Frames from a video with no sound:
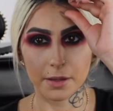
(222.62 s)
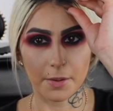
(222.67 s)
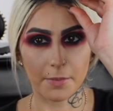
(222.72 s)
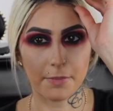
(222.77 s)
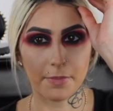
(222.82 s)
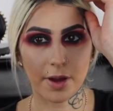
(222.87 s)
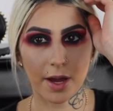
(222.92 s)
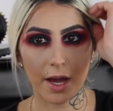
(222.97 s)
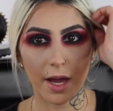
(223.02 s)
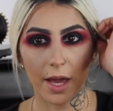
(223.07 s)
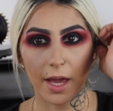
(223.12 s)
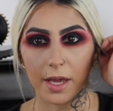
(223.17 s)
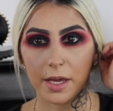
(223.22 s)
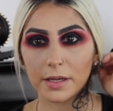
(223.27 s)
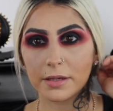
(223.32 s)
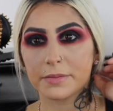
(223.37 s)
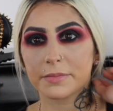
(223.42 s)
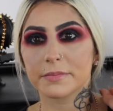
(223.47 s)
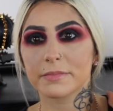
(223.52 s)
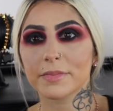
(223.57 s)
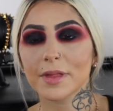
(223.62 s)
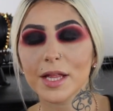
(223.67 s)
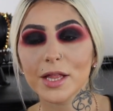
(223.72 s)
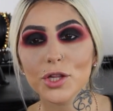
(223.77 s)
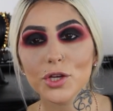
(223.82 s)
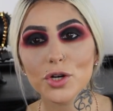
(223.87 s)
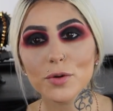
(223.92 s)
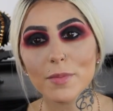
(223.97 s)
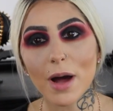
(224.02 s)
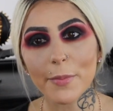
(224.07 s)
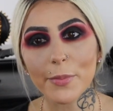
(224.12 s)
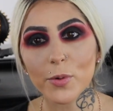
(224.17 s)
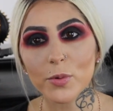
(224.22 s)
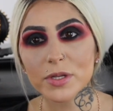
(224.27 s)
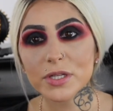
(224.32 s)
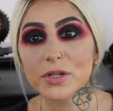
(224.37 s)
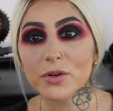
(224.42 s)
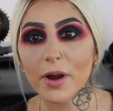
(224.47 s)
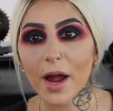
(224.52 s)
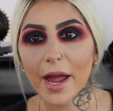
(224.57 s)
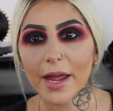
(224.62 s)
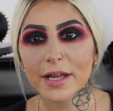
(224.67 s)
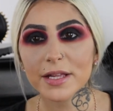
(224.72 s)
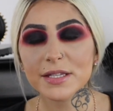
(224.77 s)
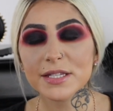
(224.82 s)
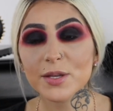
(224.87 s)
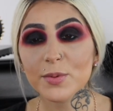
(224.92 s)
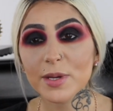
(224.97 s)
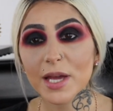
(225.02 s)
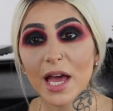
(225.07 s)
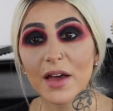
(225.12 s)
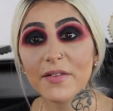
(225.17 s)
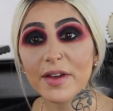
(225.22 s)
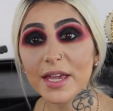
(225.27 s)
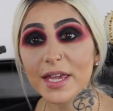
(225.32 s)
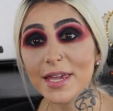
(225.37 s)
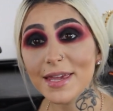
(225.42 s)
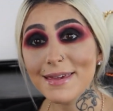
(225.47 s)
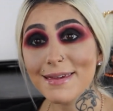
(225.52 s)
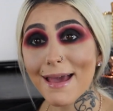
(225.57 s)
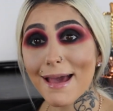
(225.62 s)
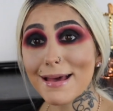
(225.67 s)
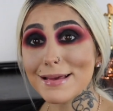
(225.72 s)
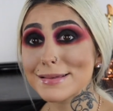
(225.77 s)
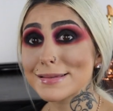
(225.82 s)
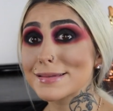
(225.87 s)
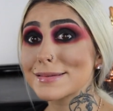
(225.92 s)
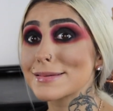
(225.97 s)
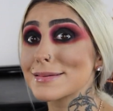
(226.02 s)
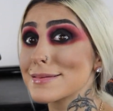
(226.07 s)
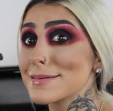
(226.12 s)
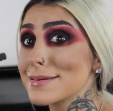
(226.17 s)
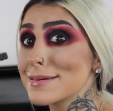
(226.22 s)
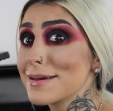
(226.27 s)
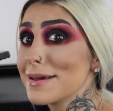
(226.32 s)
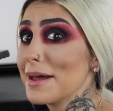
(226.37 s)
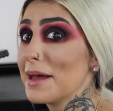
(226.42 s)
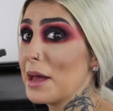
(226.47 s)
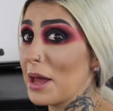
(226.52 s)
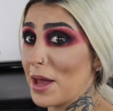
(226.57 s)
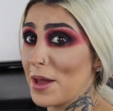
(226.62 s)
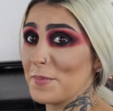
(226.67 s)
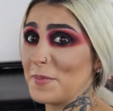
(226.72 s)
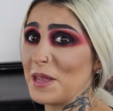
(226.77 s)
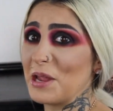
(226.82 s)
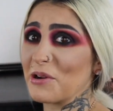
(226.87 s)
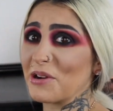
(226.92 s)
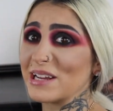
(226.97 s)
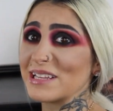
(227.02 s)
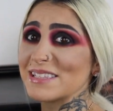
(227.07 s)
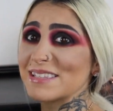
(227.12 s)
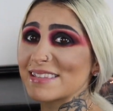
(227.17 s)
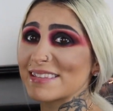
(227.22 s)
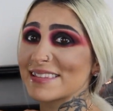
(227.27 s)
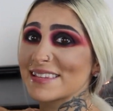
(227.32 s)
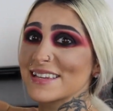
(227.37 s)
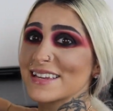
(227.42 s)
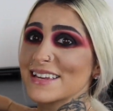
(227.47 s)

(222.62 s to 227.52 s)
My little mama was crying, so we have a guest appearance.